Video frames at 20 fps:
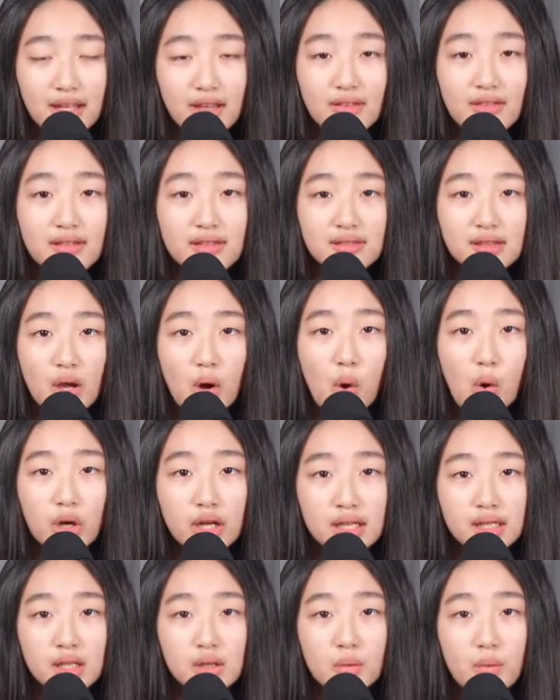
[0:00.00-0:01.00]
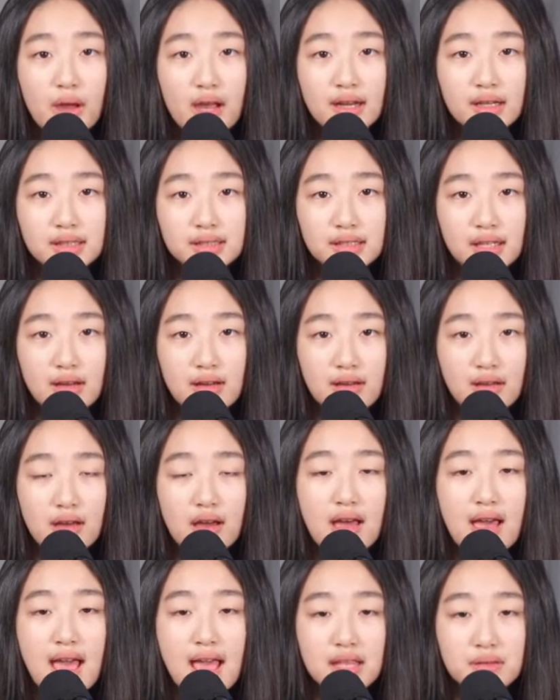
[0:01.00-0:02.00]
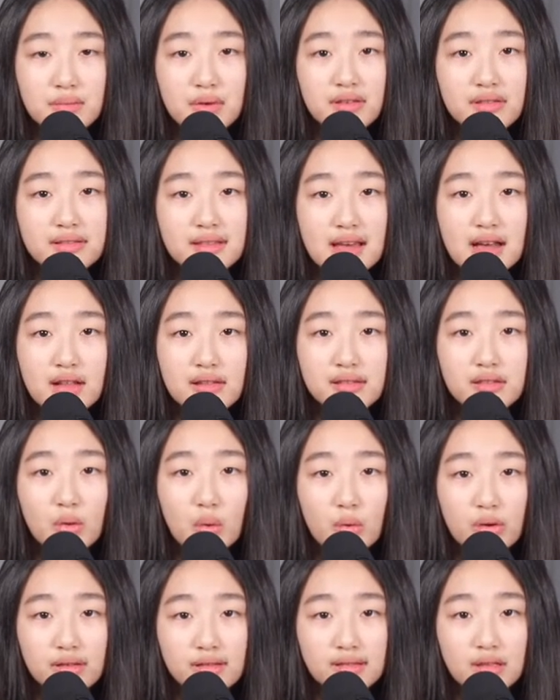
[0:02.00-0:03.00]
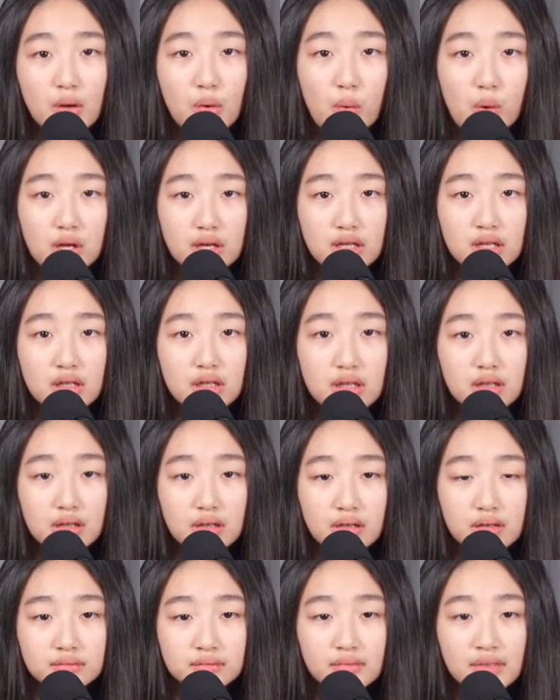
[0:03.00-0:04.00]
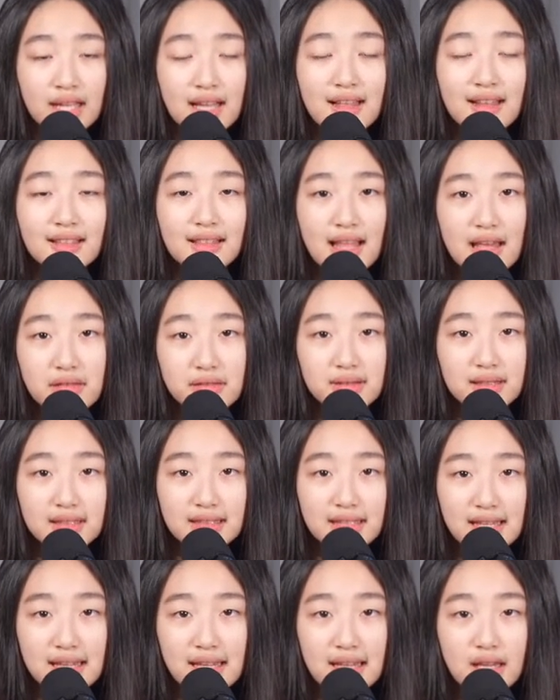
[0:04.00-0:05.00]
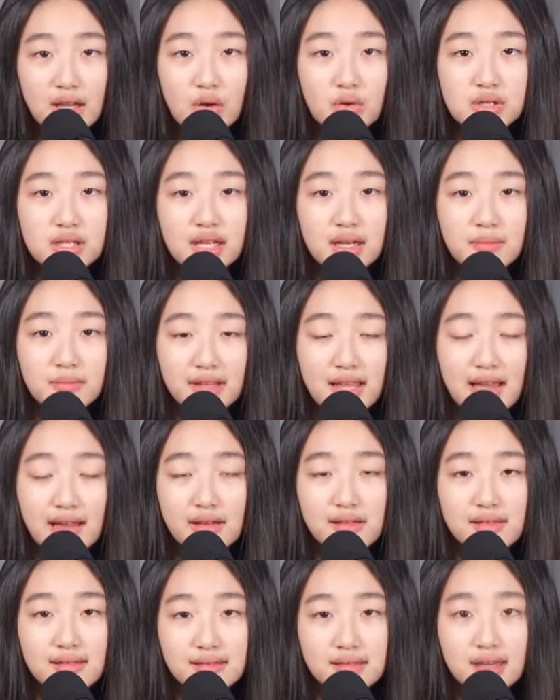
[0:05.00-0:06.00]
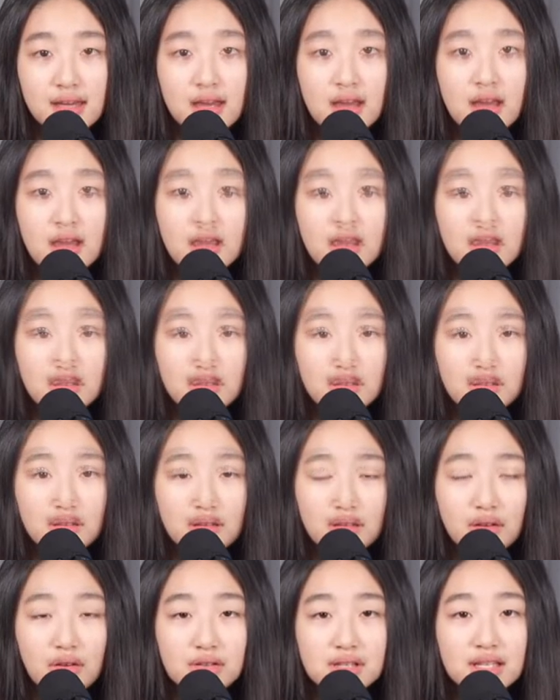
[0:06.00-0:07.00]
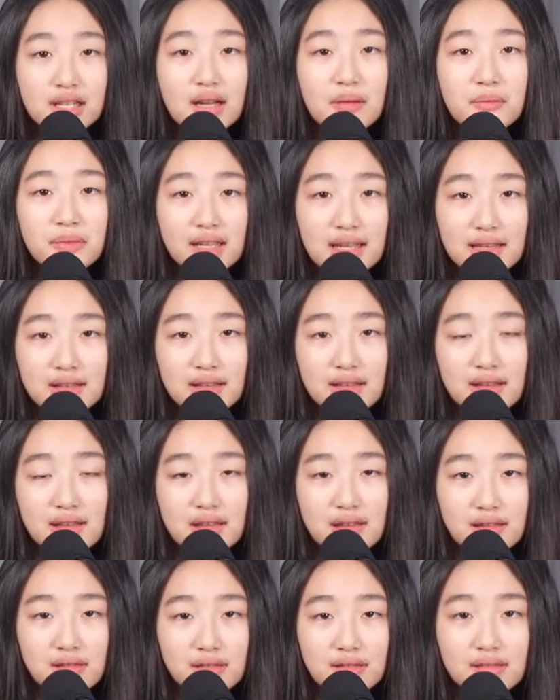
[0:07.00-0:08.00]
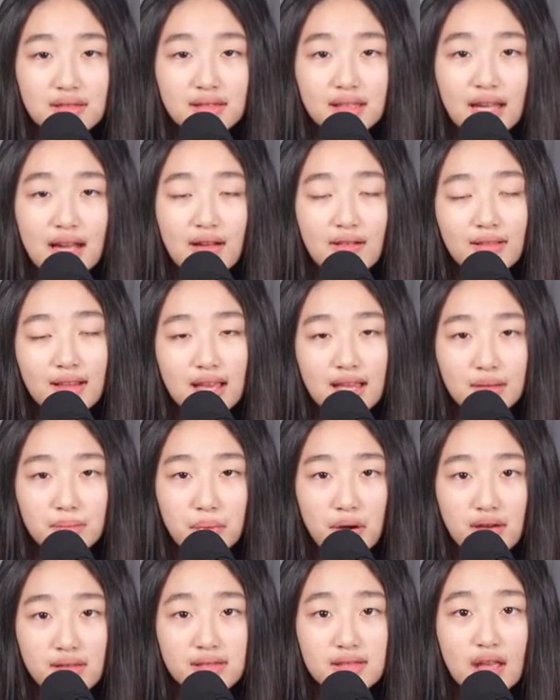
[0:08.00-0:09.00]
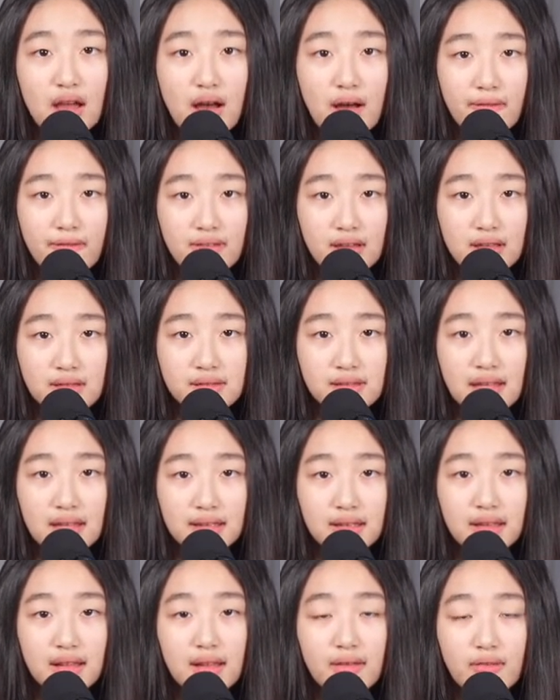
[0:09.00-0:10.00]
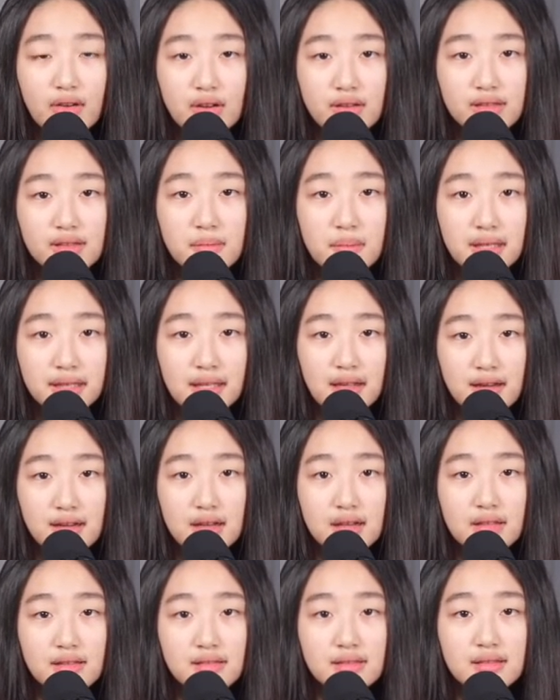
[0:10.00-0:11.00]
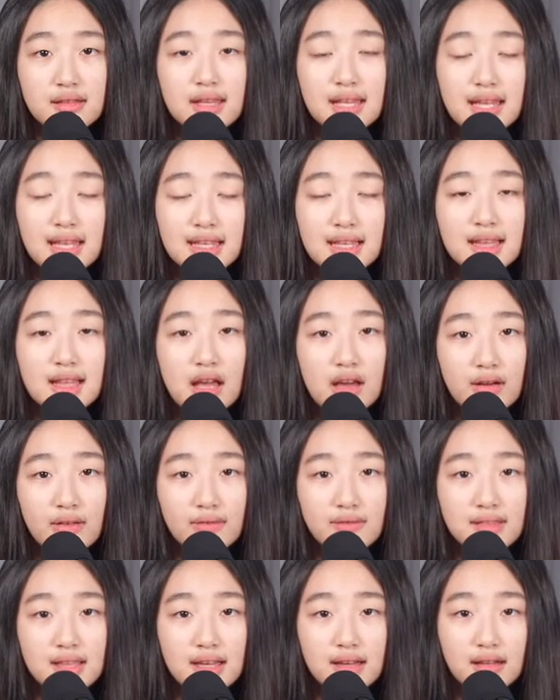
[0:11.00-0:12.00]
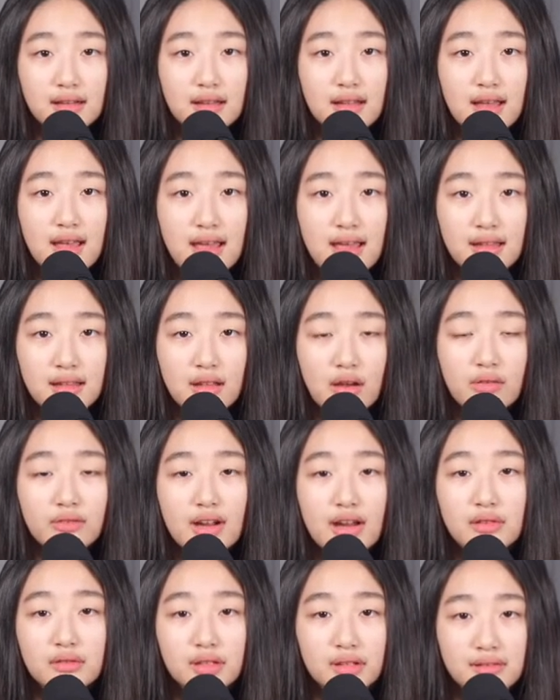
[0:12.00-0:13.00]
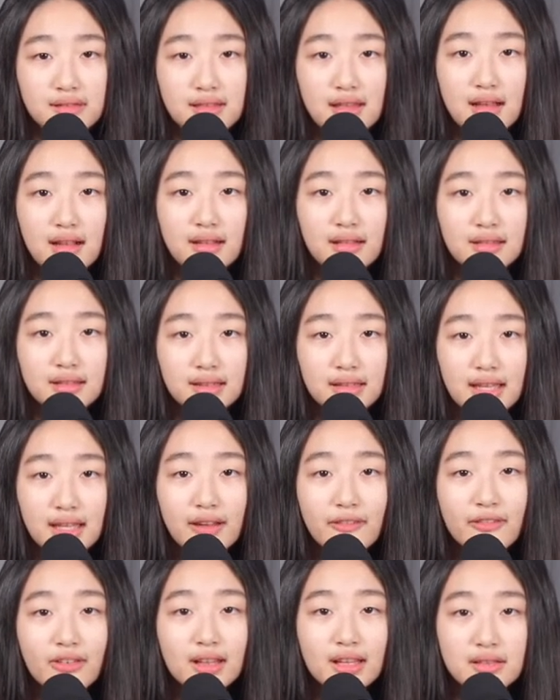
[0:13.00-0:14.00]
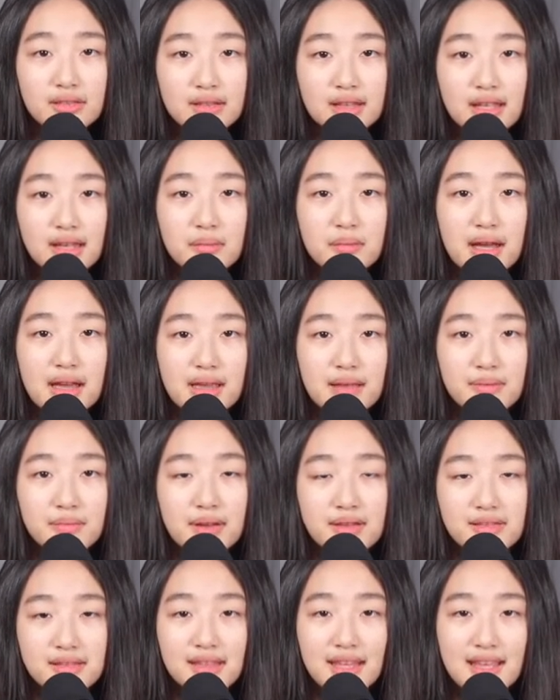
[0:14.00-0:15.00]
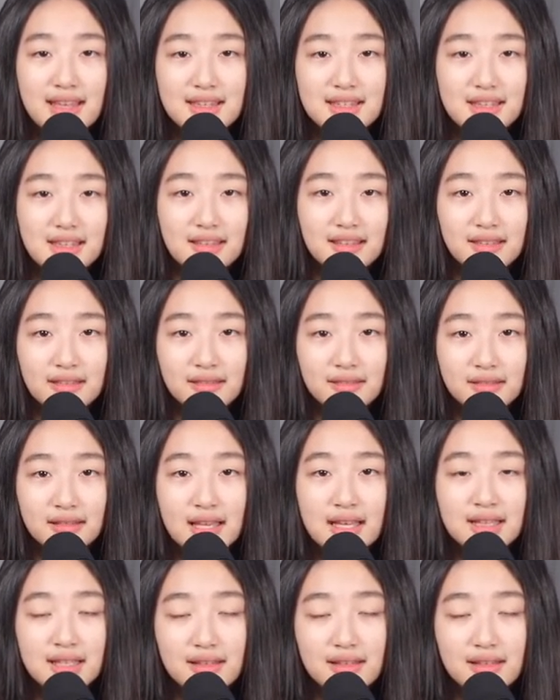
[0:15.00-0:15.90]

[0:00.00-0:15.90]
Vacuole is the organelle where the animal cell stores the water. Lastly, Golgi complex. Golgi complex is kind of like post office that delivers the materials in and out of cell and around the cell. Thank you for listening my presentation.